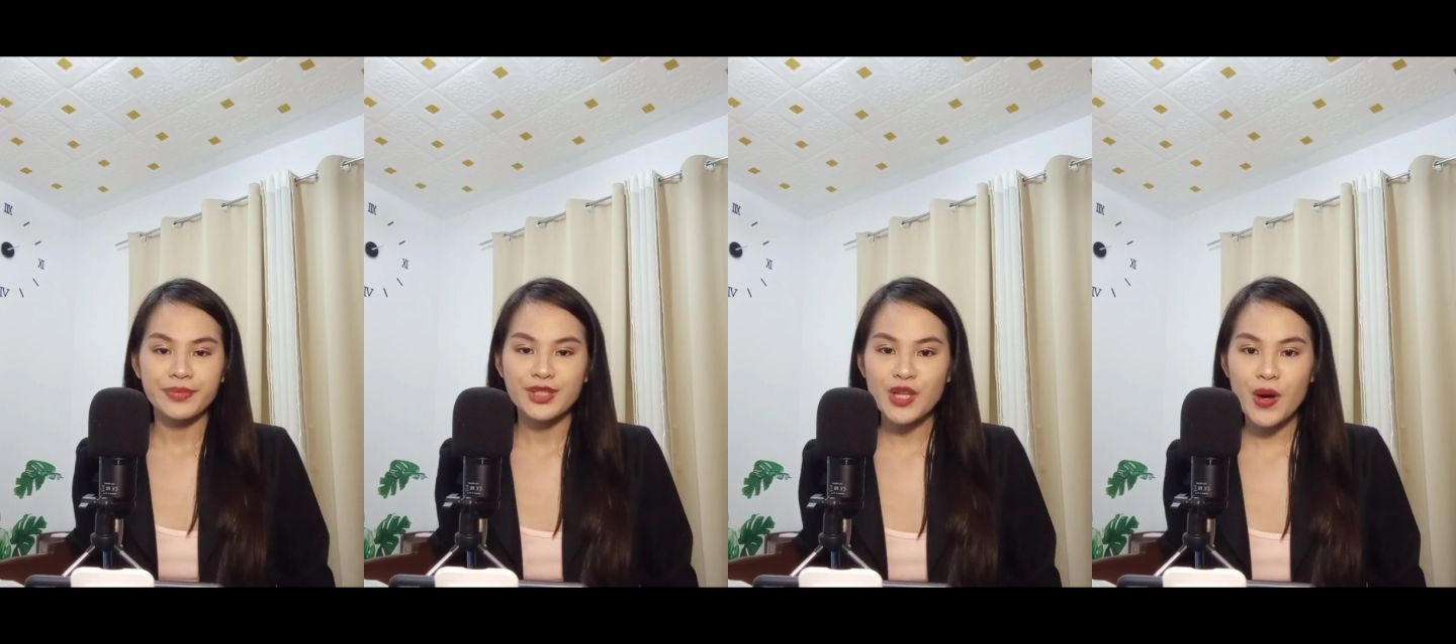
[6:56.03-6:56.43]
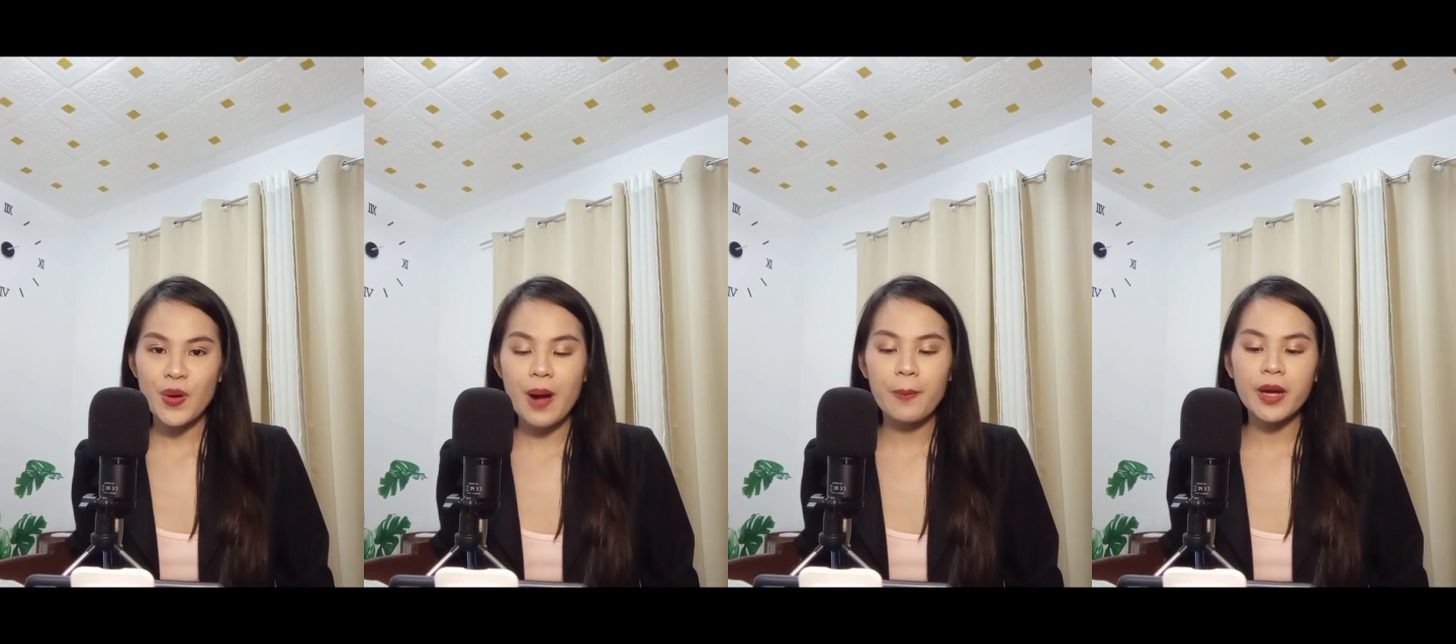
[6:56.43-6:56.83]

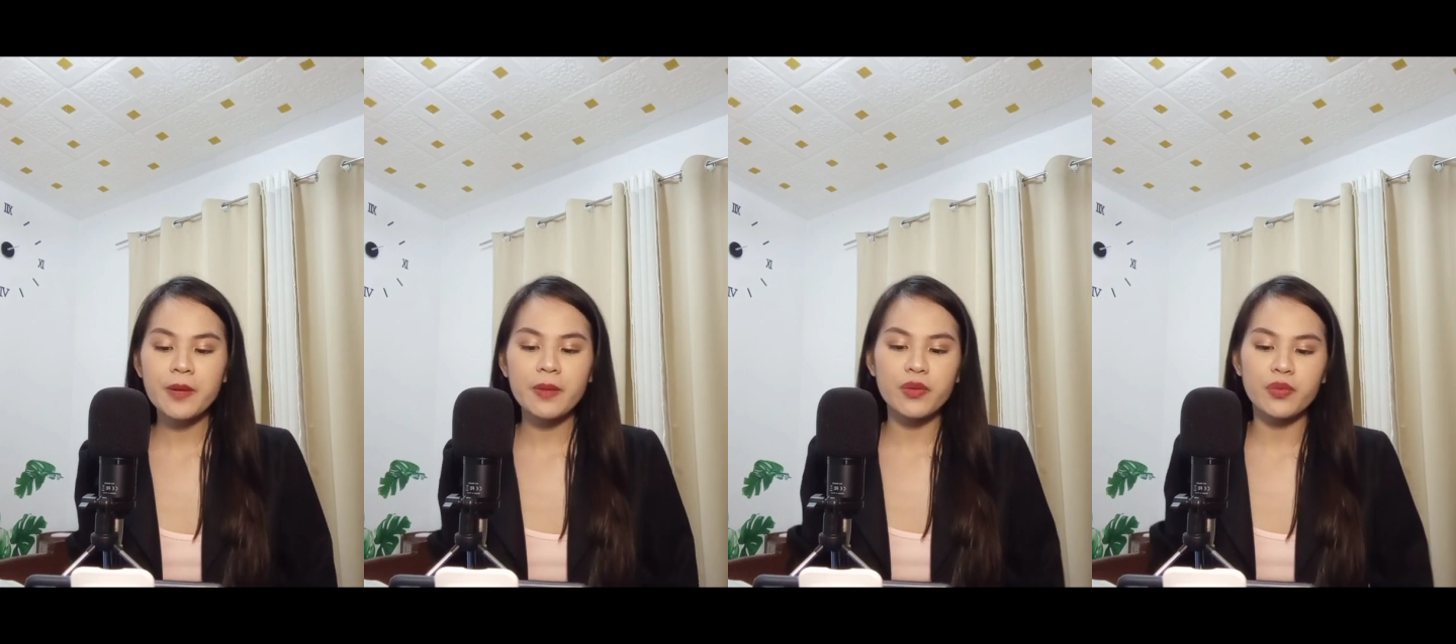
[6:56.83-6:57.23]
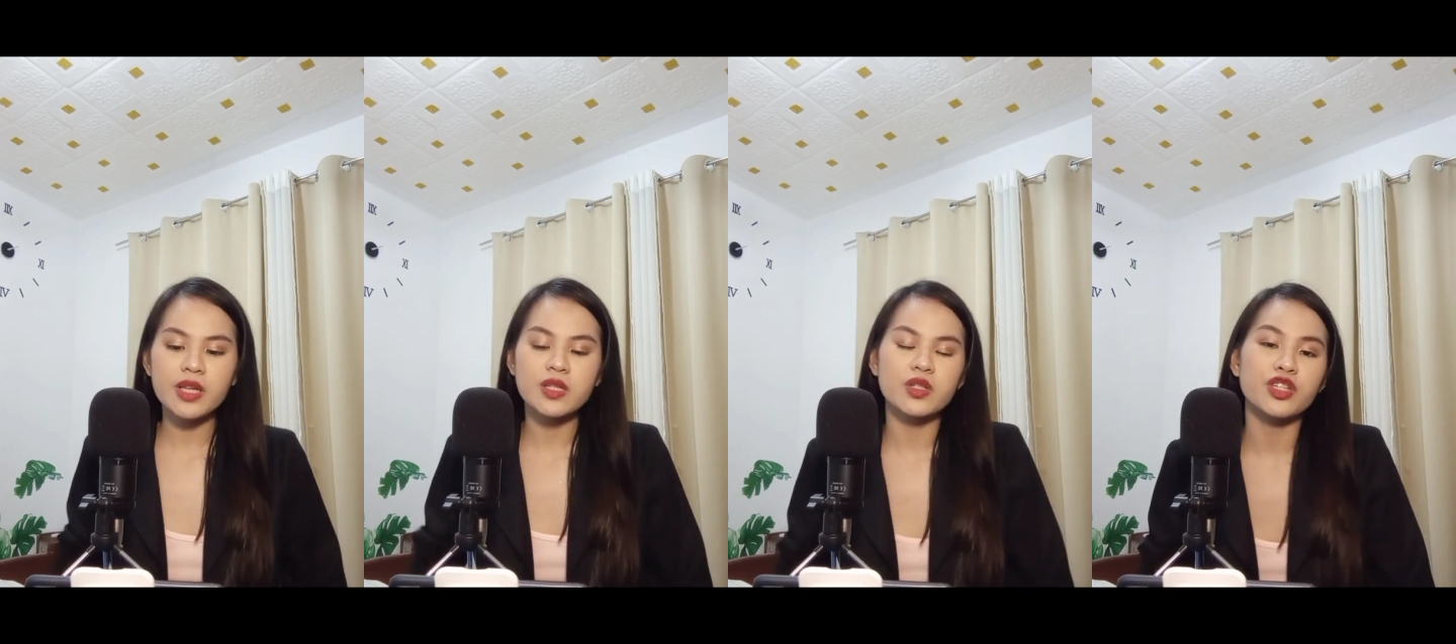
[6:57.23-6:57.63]
So, upon my
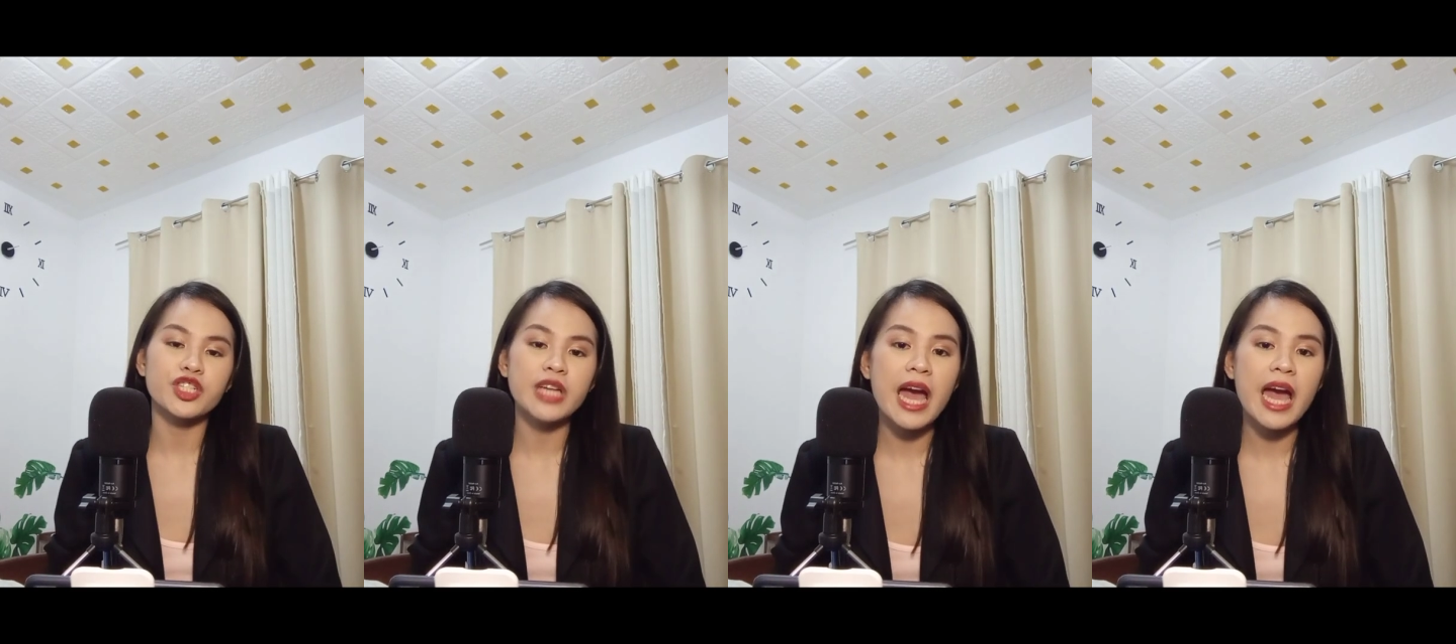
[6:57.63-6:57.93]
research,